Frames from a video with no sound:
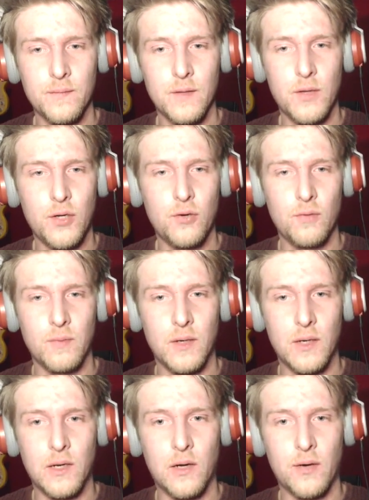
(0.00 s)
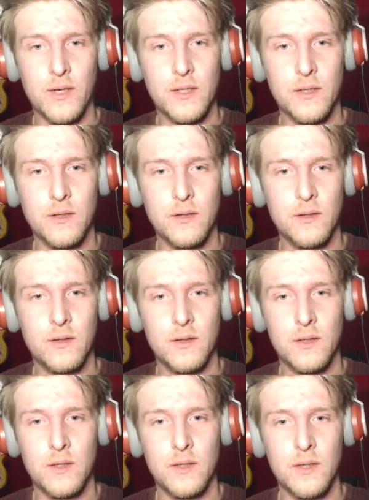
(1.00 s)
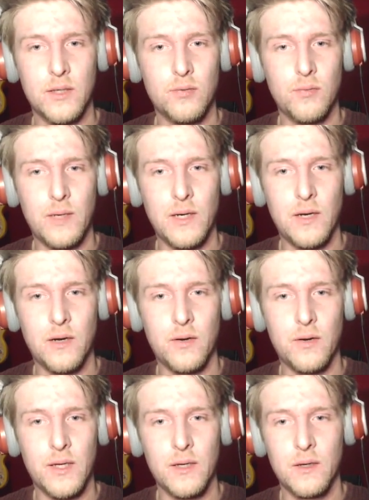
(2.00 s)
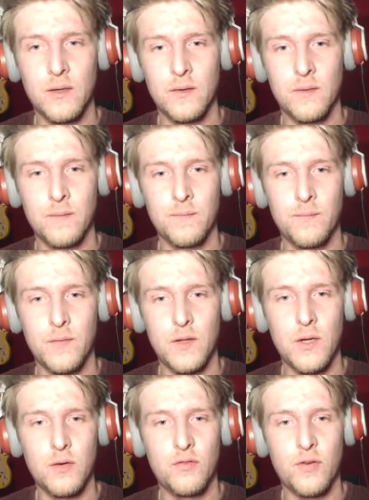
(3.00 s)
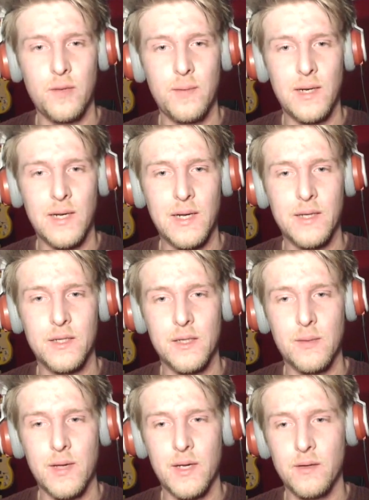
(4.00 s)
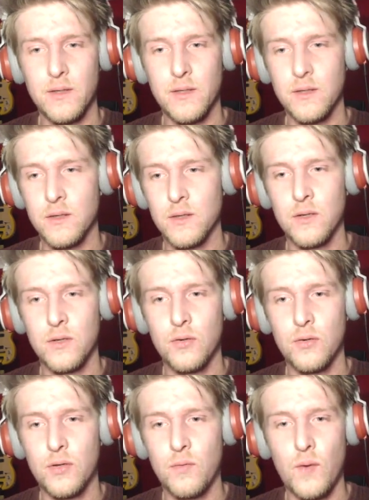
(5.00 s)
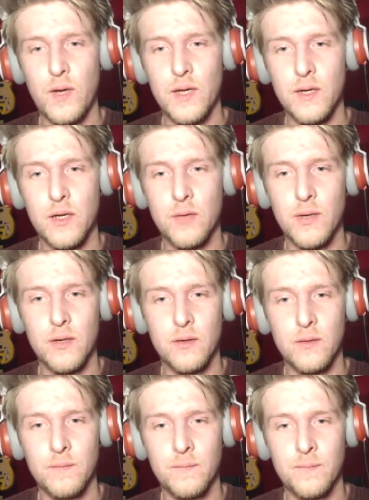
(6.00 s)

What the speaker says: Boom. Light. That's what we like. No creepy ladies about. Nothing weird going on.